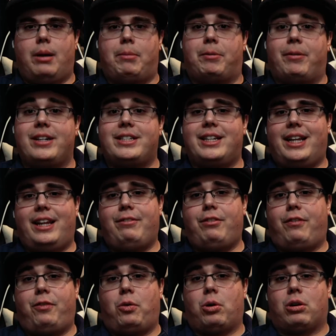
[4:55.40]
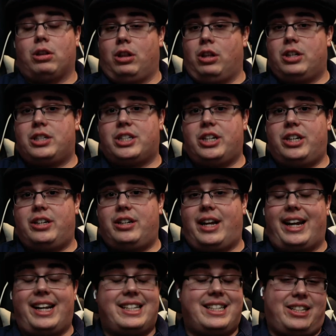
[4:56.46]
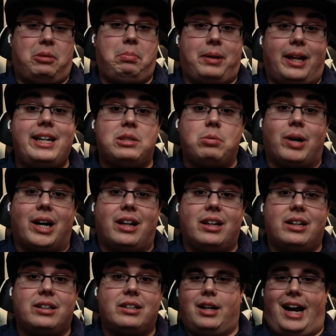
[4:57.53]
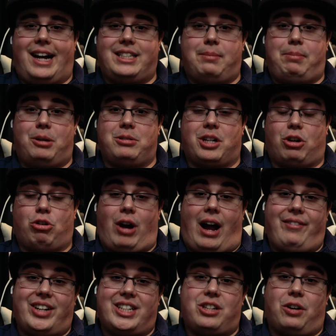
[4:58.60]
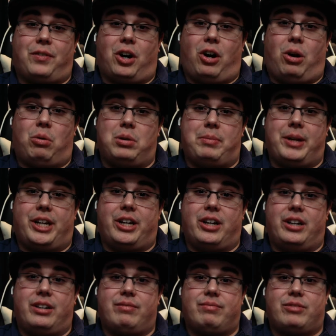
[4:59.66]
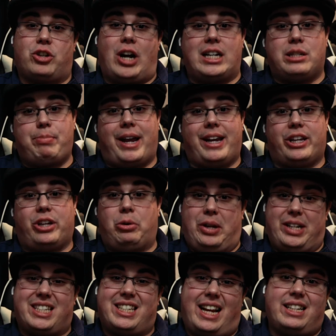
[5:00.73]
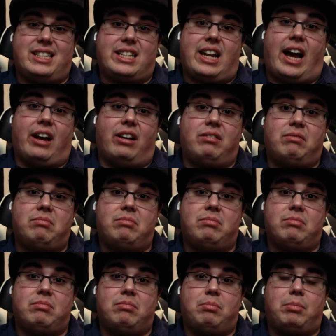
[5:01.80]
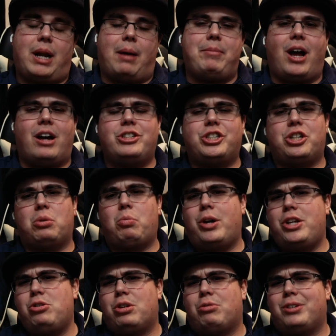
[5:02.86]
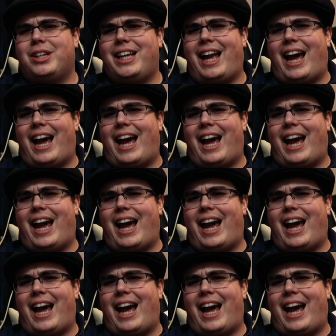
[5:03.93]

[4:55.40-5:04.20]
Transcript: But Resident Evil 4 looks good and it still plays well. I suppose a graphics overhaul would be good, Crash Bandicoot Insane style, but I'm not sure what you could really